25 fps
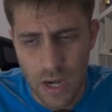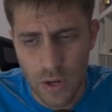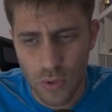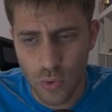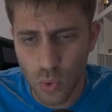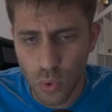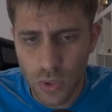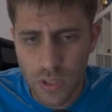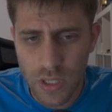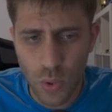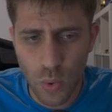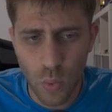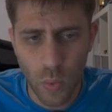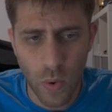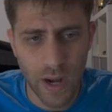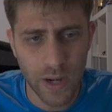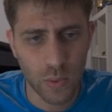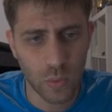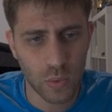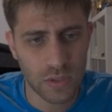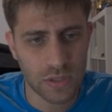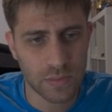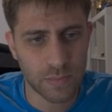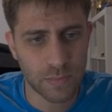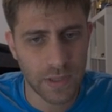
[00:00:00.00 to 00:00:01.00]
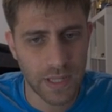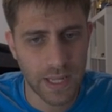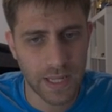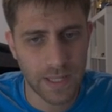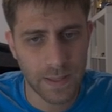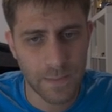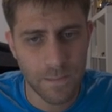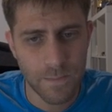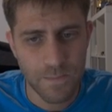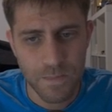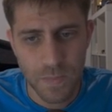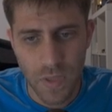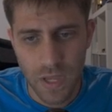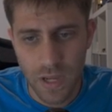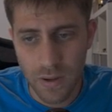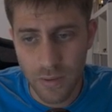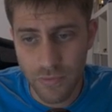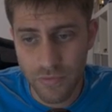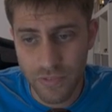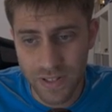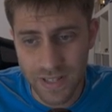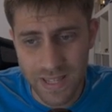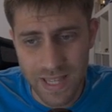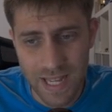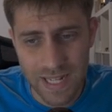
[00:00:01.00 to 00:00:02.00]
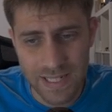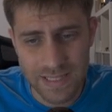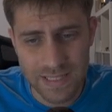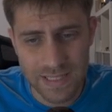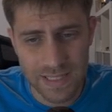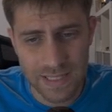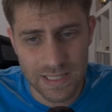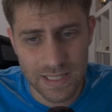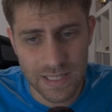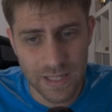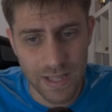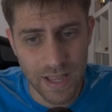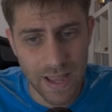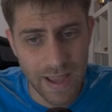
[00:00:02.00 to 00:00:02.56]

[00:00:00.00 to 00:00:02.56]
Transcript: Rook d1 was played fantastically.